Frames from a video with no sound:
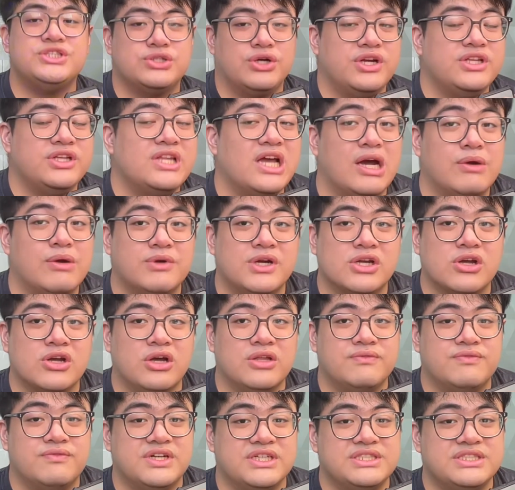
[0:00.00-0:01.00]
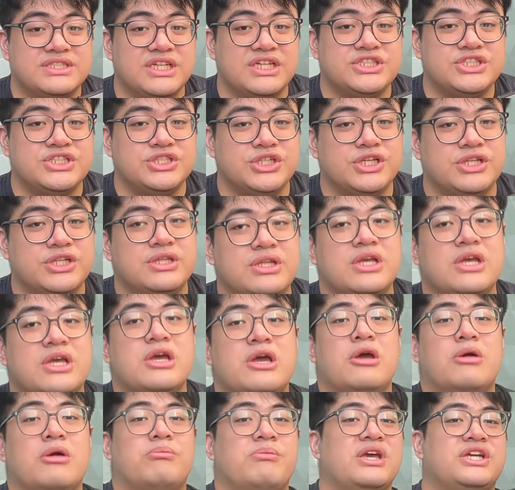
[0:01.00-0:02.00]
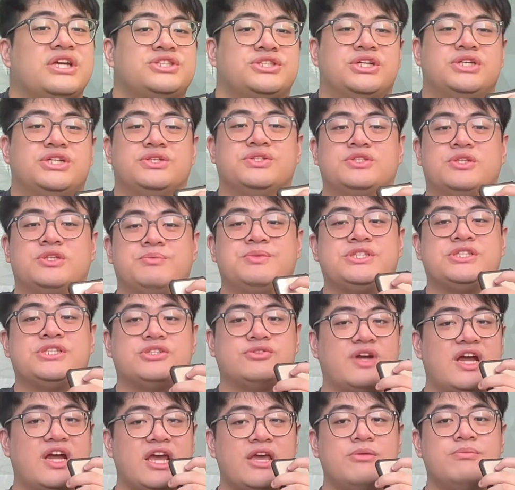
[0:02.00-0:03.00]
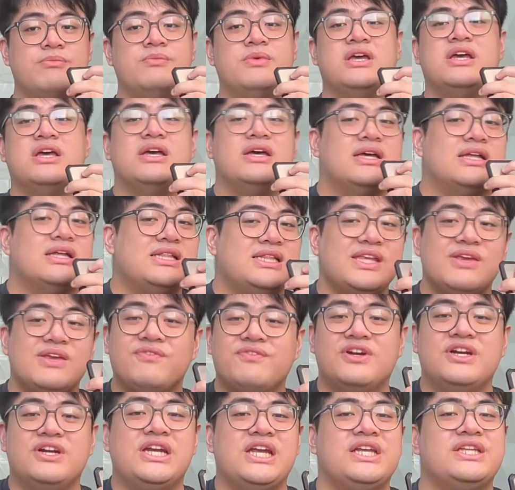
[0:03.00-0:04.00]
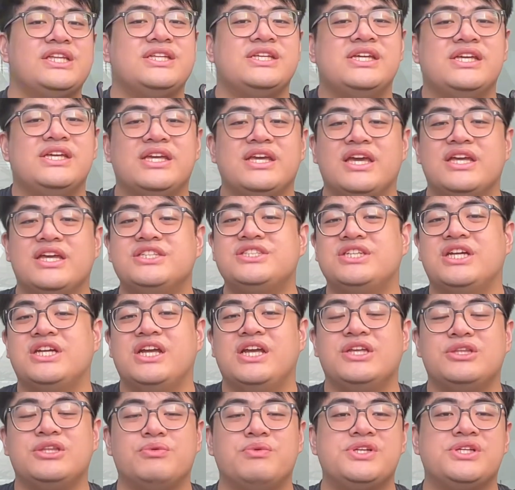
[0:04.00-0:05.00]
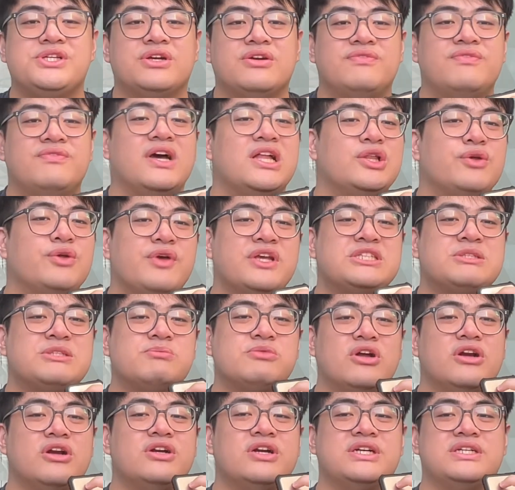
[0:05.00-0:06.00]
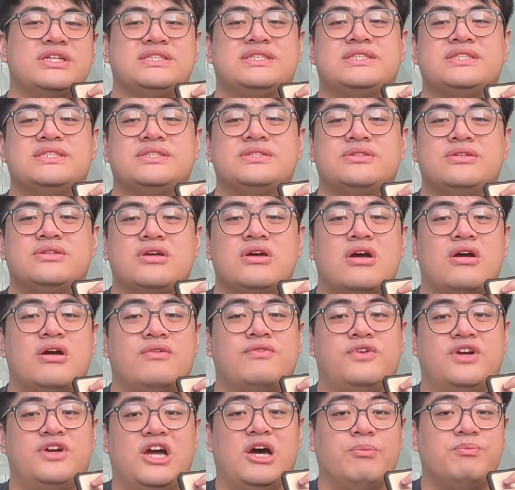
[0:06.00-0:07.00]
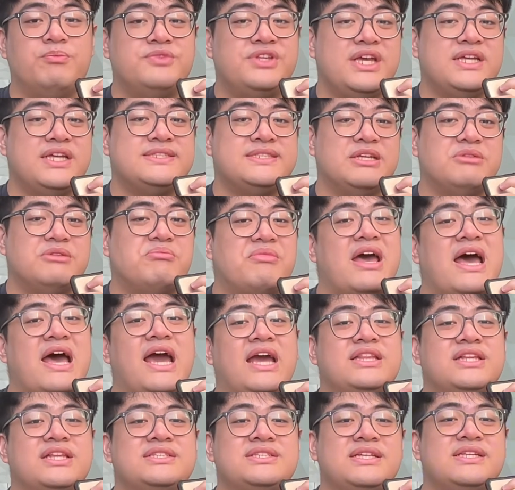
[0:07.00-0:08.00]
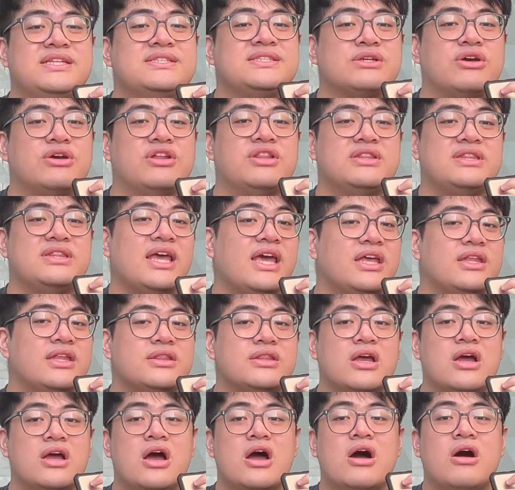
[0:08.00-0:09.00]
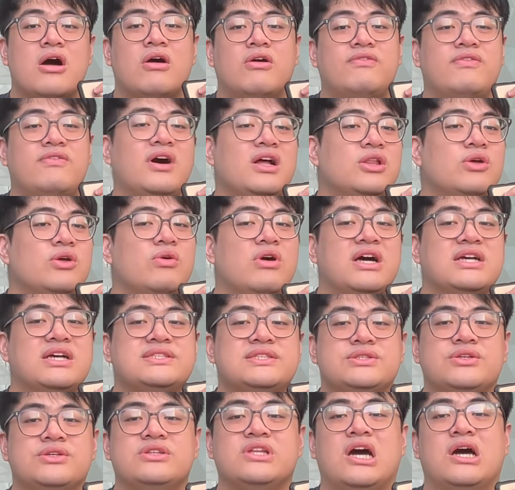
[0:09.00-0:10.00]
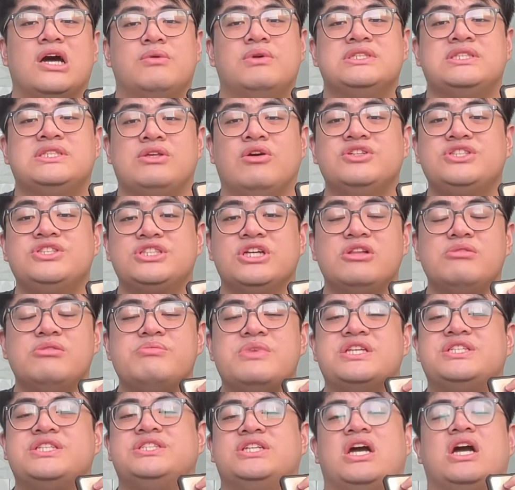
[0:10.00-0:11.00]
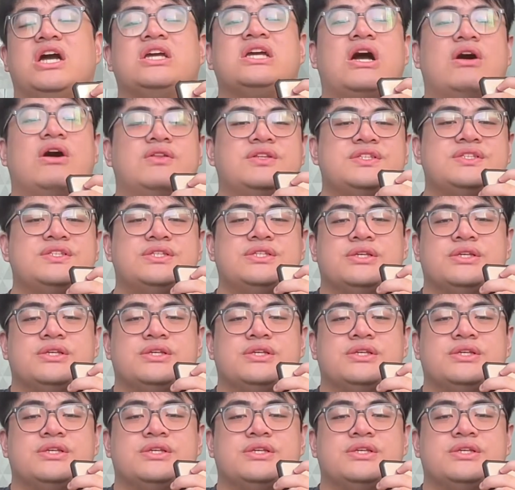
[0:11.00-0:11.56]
our conversation, make sure to subscribe, leave a rating, and share it with your fellow explorers. For updates and behind-the-scenes content, follow us on our social media accounts.